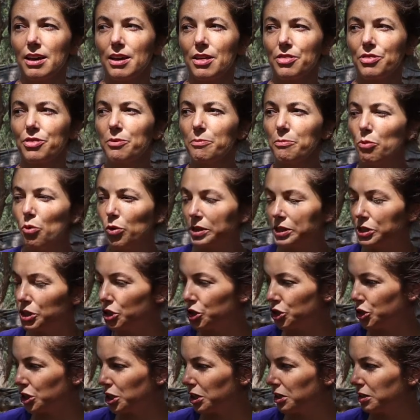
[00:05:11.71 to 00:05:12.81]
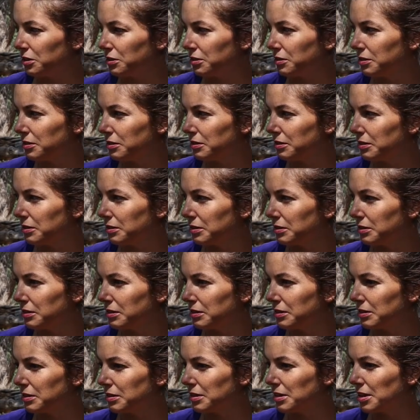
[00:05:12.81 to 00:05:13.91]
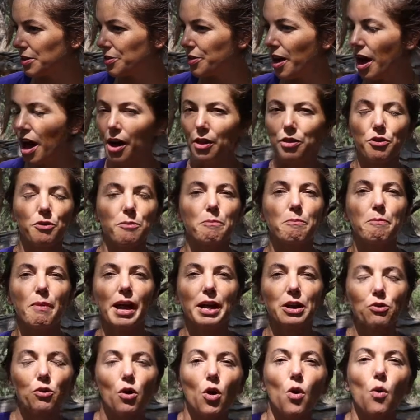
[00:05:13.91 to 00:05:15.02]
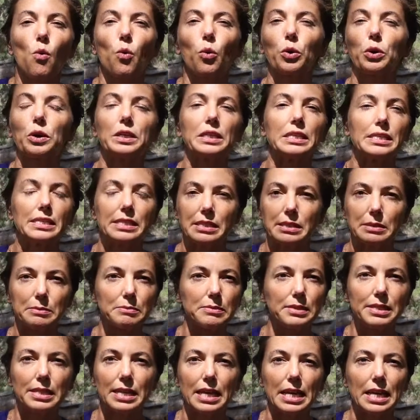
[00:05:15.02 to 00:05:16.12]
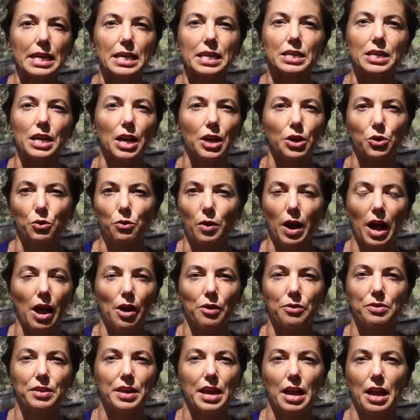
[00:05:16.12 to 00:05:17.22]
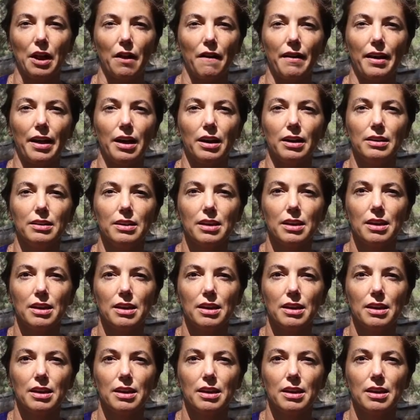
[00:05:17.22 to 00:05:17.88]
the moisture, the other microorganisms in and around the area